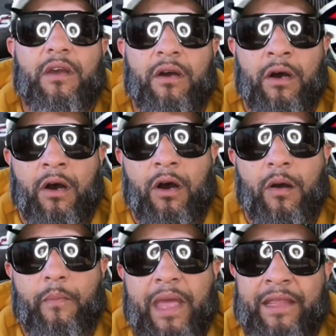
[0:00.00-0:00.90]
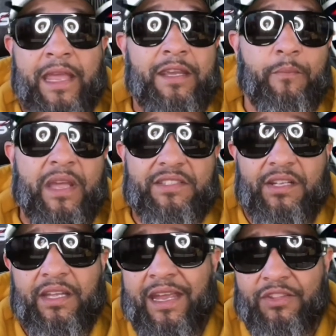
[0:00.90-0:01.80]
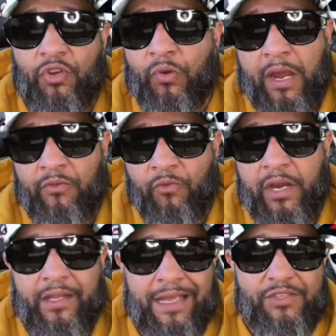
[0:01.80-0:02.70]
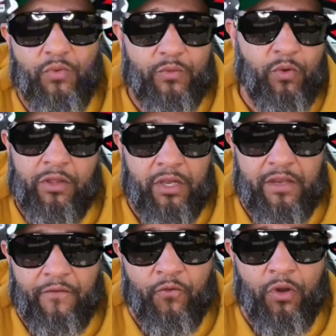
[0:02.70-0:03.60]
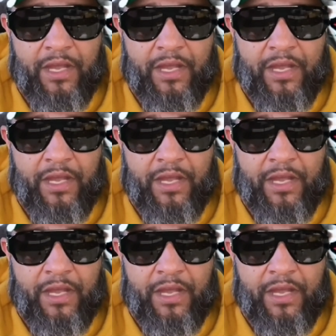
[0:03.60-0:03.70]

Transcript: and they can basically hit the ground running. That's what we're looking for.